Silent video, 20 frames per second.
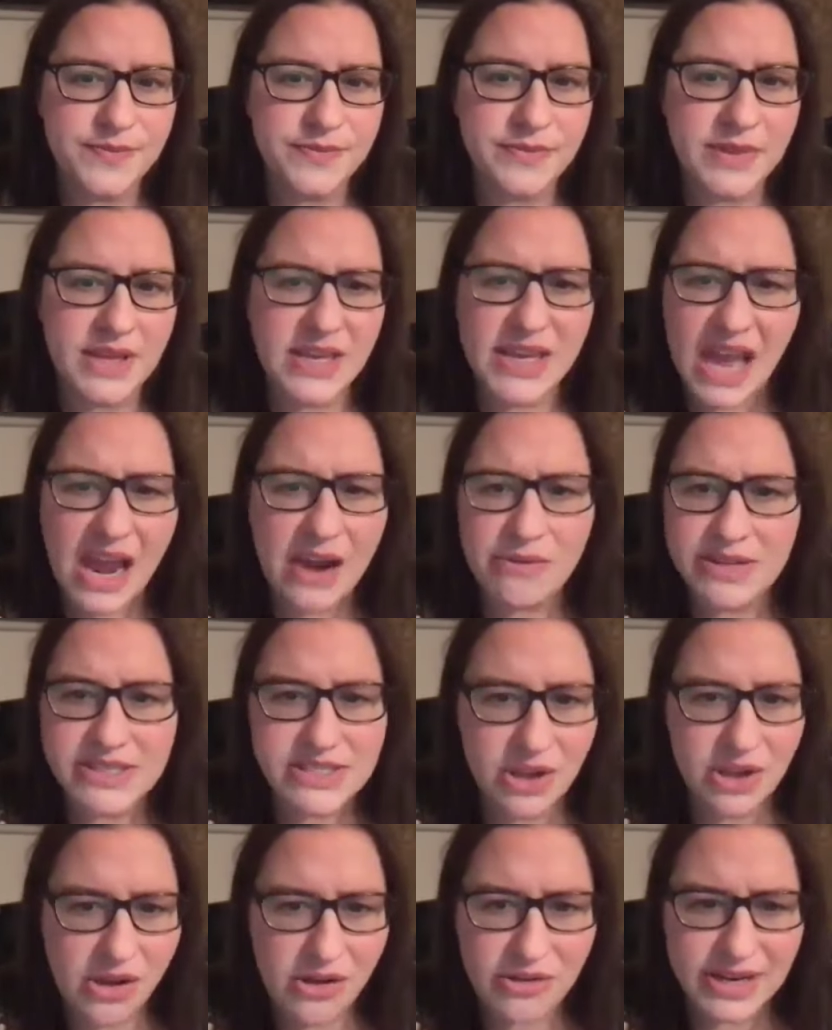He carries
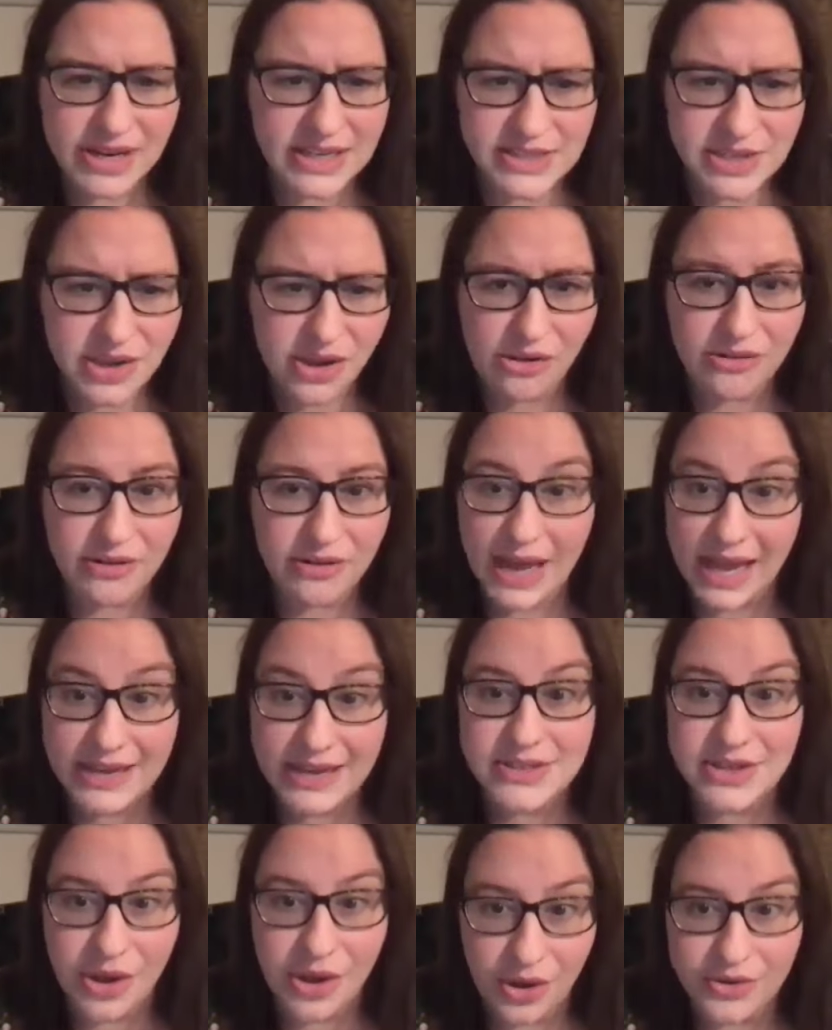on and on
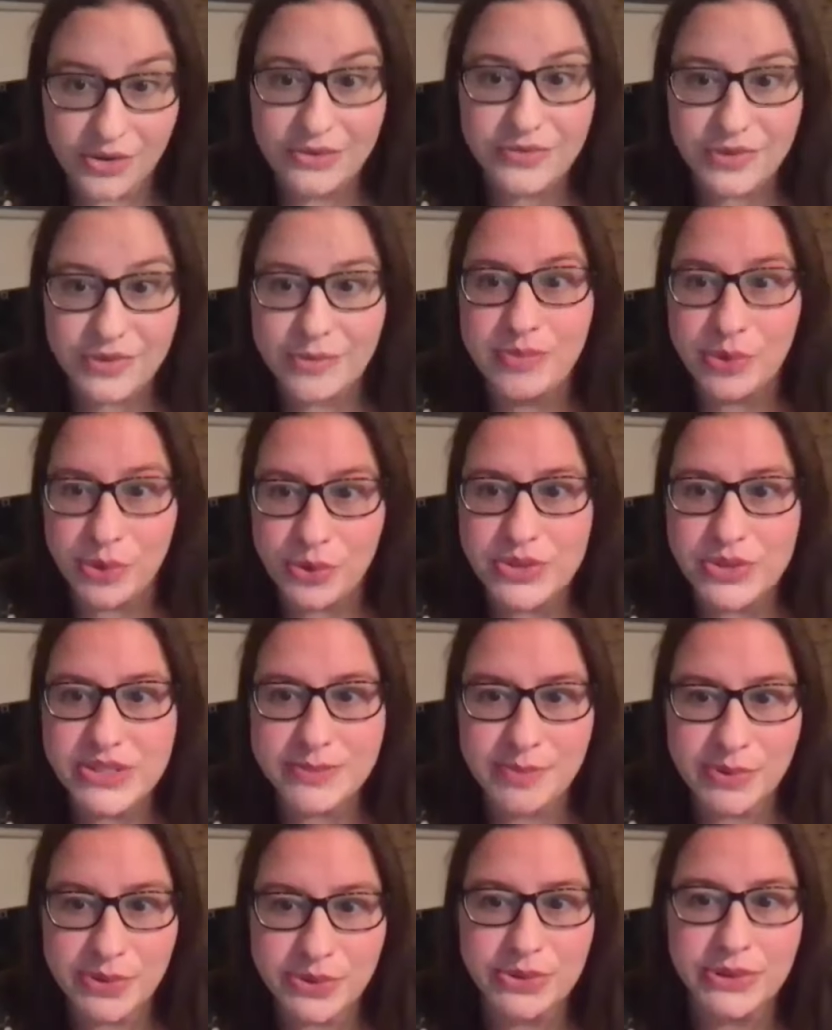and on from pool to
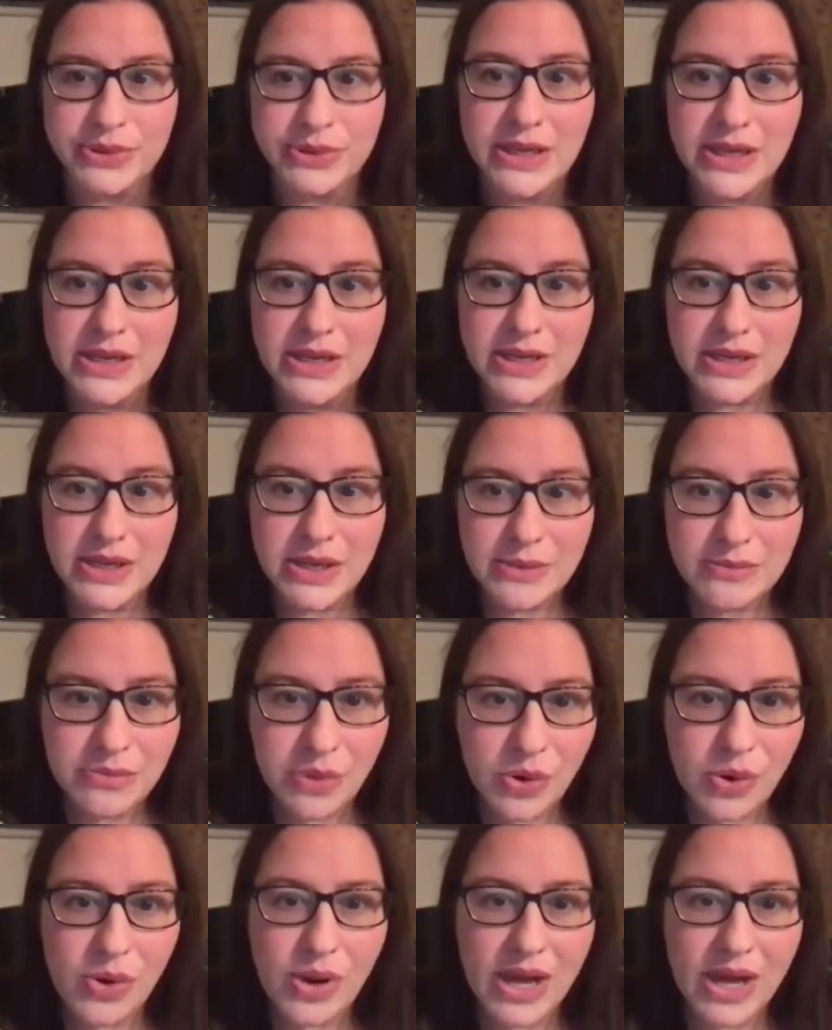pool,
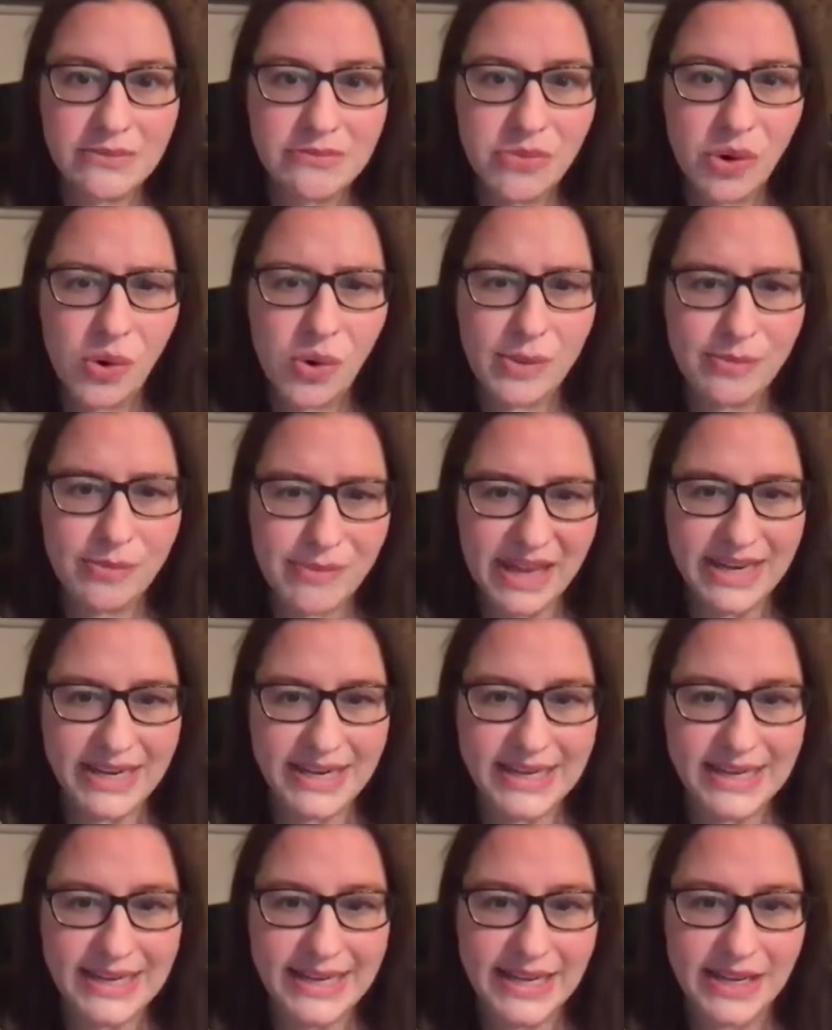more and more
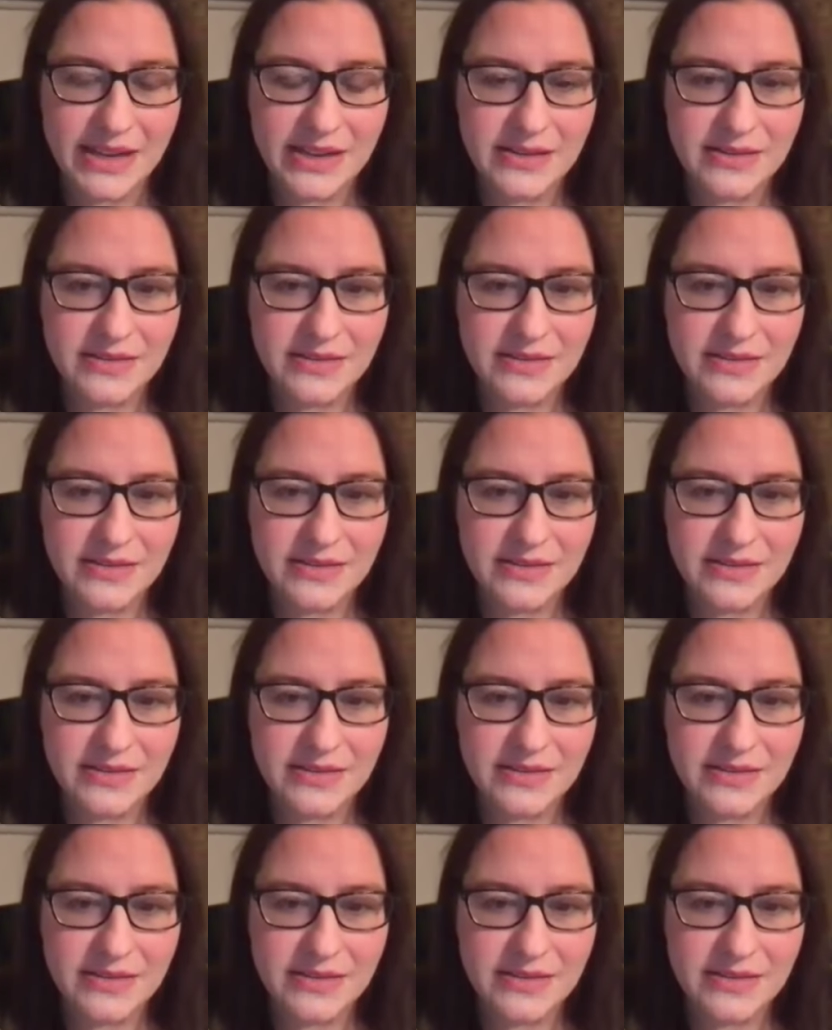manically.